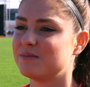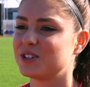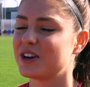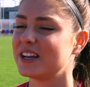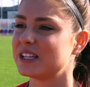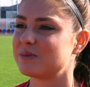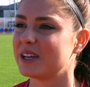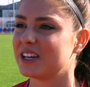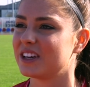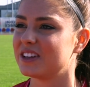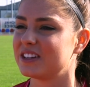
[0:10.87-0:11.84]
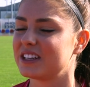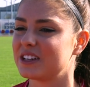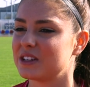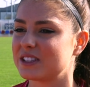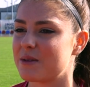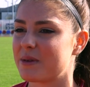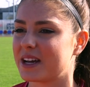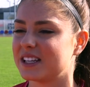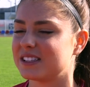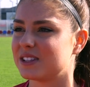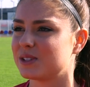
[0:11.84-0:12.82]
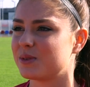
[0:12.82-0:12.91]
Training's been good to get back
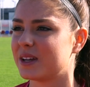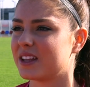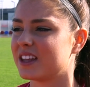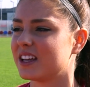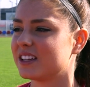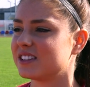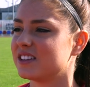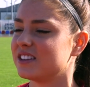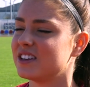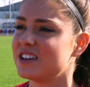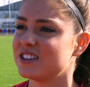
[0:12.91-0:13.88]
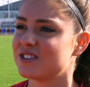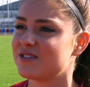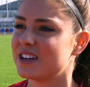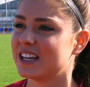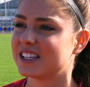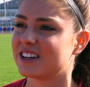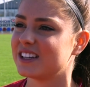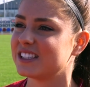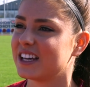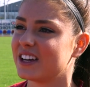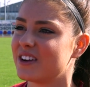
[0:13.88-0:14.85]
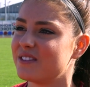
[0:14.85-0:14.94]
into the swing of things and just really excited to
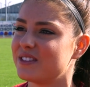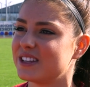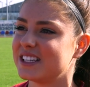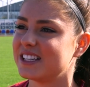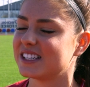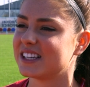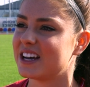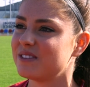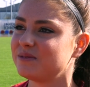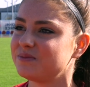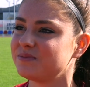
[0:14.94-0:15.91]
get going for the season now.